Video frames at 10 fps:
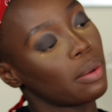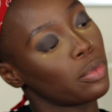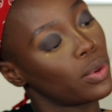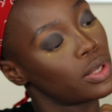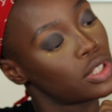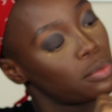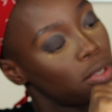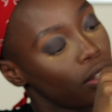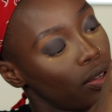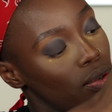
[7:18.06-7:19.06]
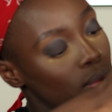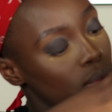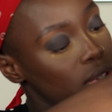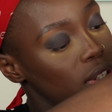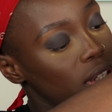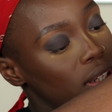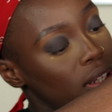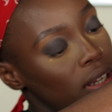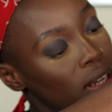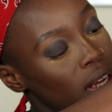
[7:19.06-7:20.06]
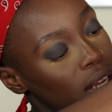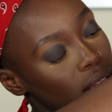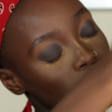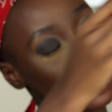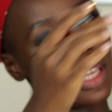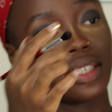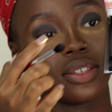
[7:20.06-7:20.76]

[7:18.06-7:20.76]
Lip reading: I'm going to be using this